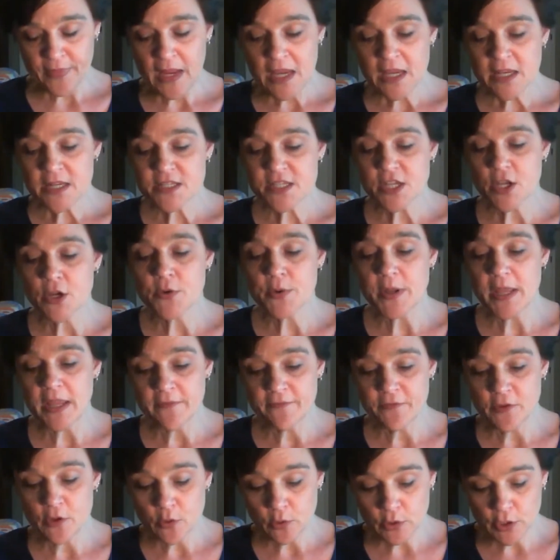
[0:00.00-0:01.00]
So
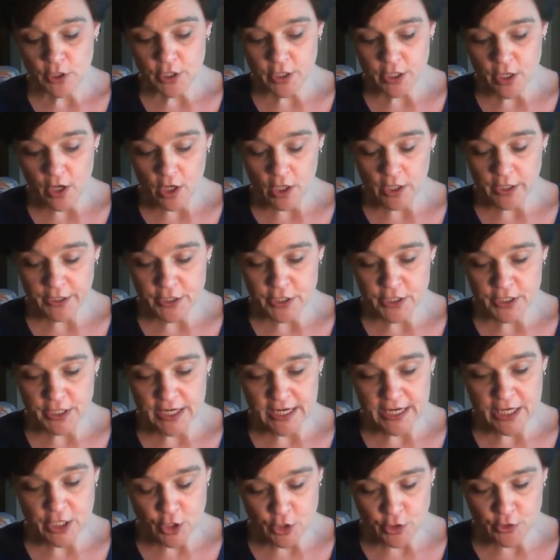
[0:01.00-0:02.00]
if you'll look
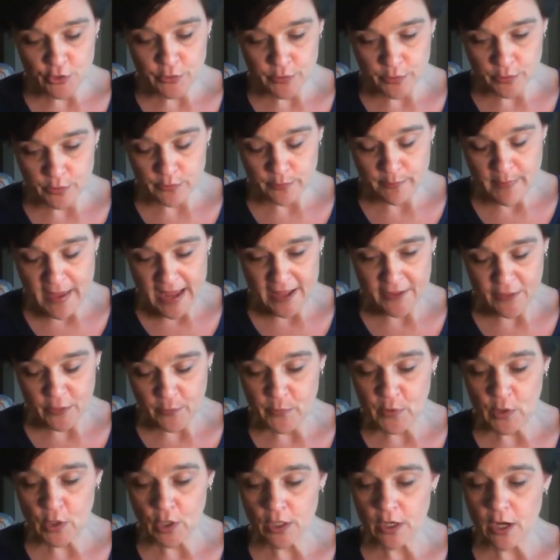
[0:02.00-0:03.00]
in your math
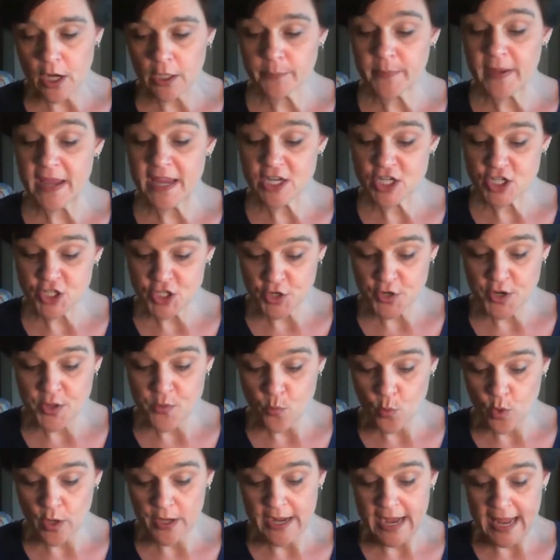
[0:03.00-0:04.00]
book on page
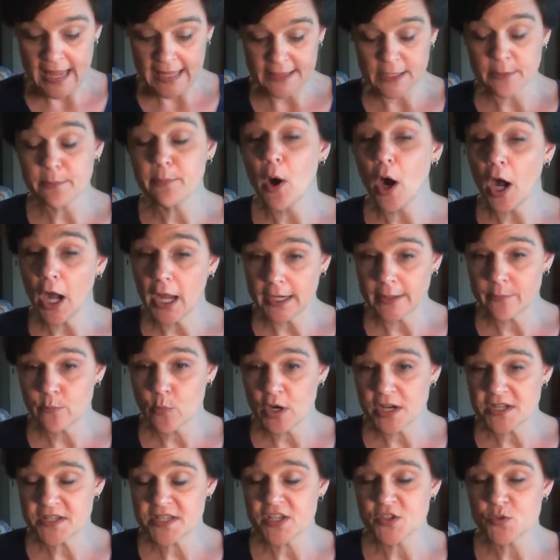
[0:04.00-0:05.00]
31 at the bottom where
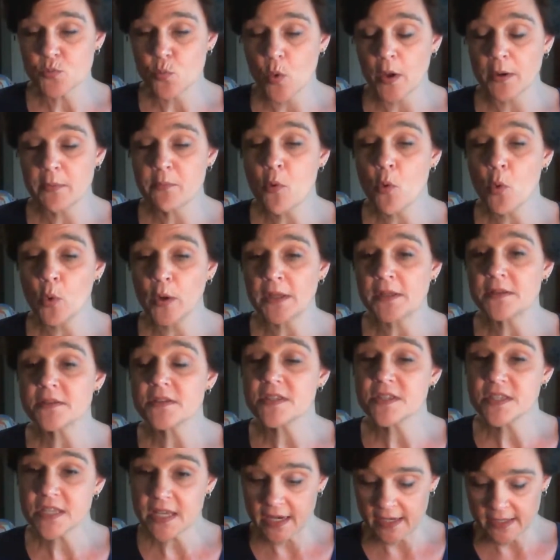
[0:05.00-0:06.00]
it says
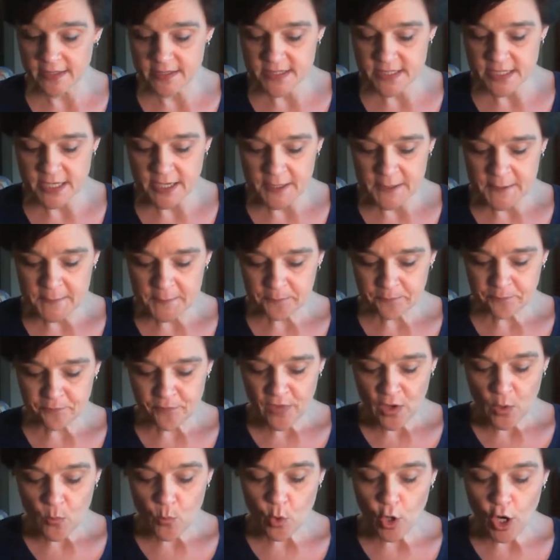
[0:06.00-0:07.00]

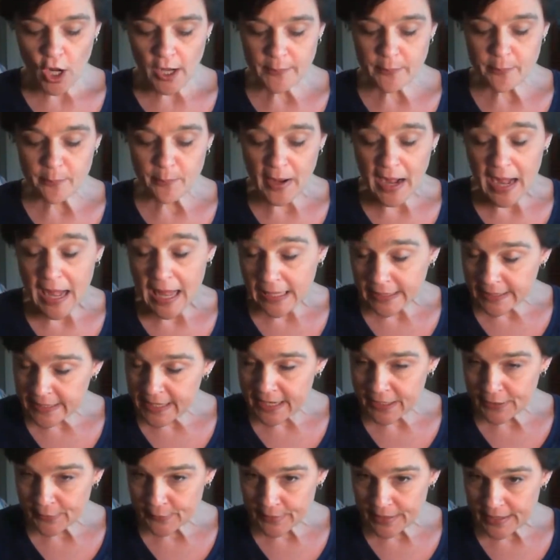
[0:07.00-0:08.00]
1.6, we're on
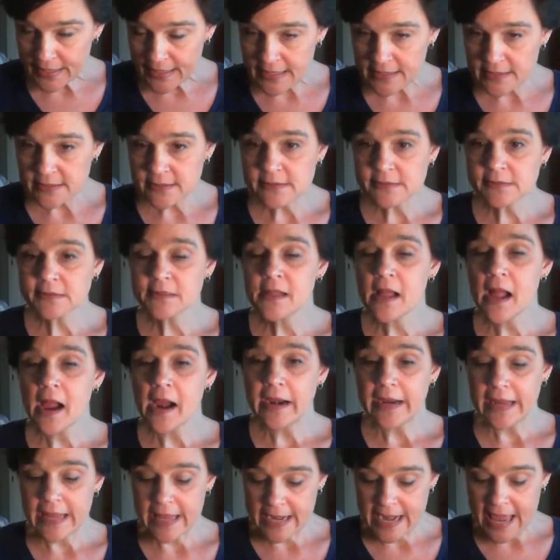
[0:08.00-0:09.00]
binary
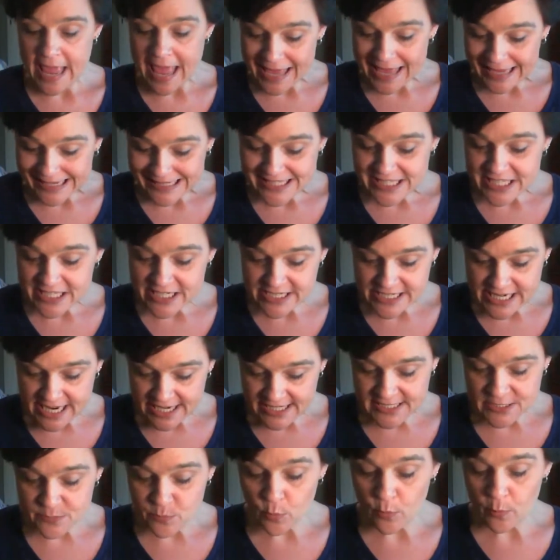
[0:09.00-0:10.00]
and
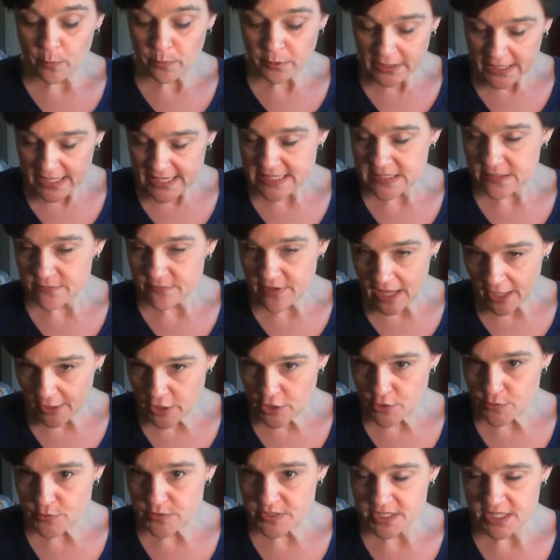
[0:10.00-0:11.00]
hexadecimal place
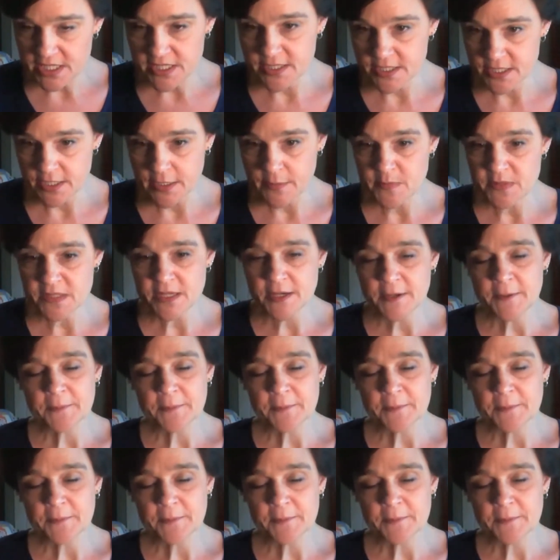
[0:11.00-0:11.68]
value systems.